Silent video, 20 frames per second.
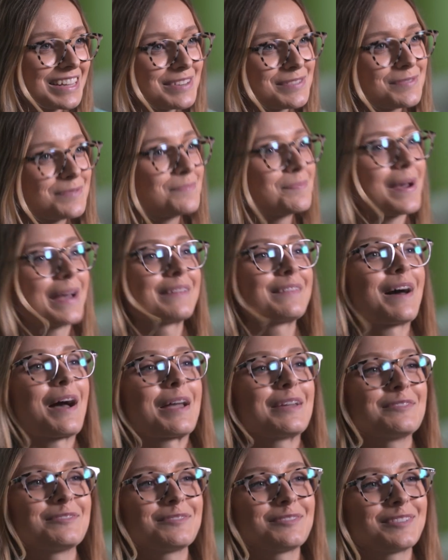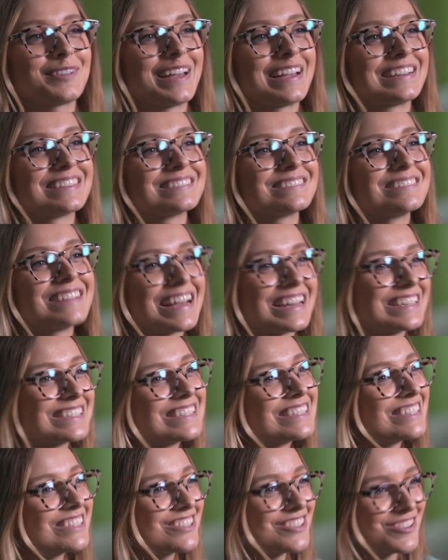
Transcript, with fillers: in my life like led